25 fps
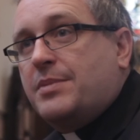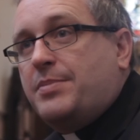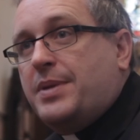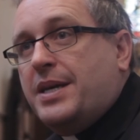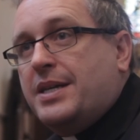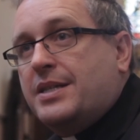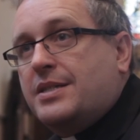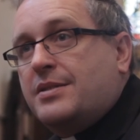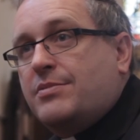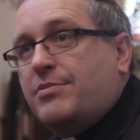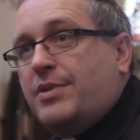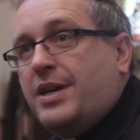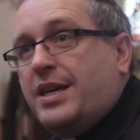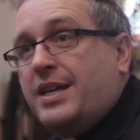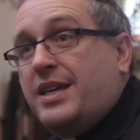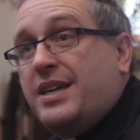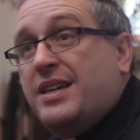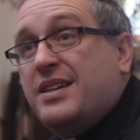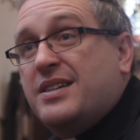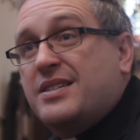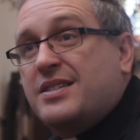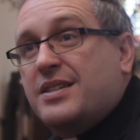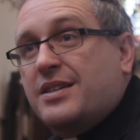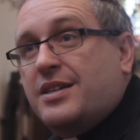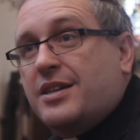place where
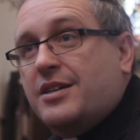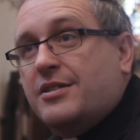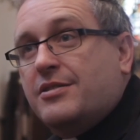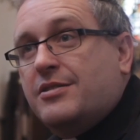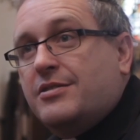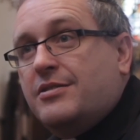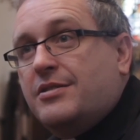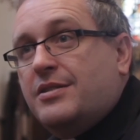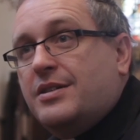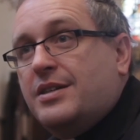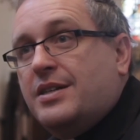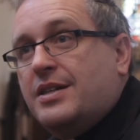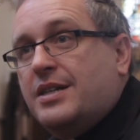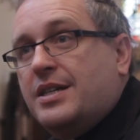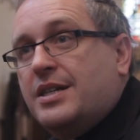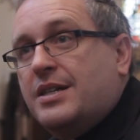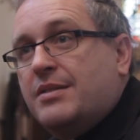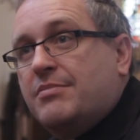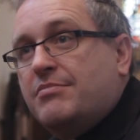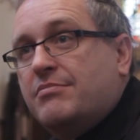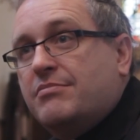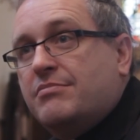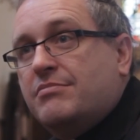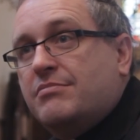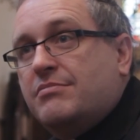years ago
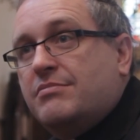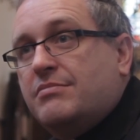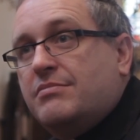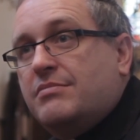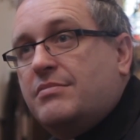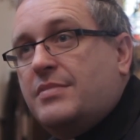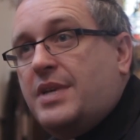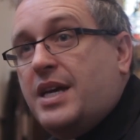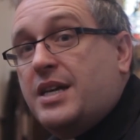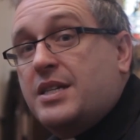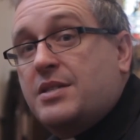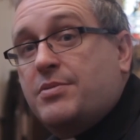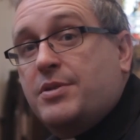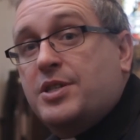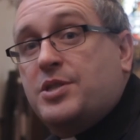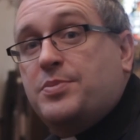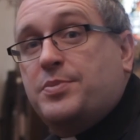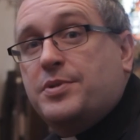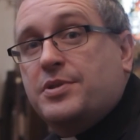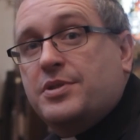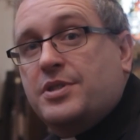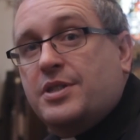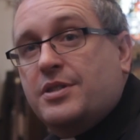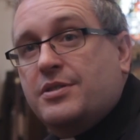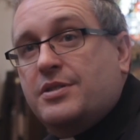gay
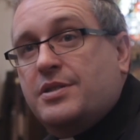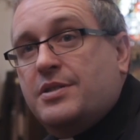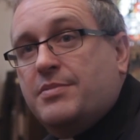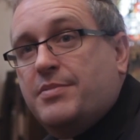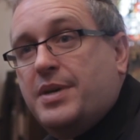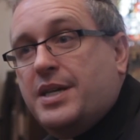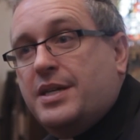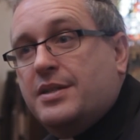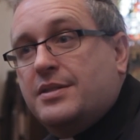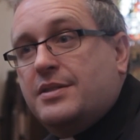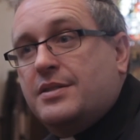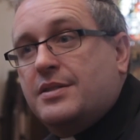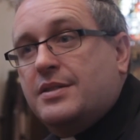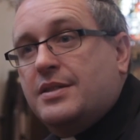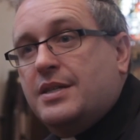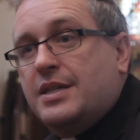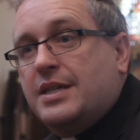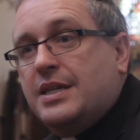switchboard used to meet.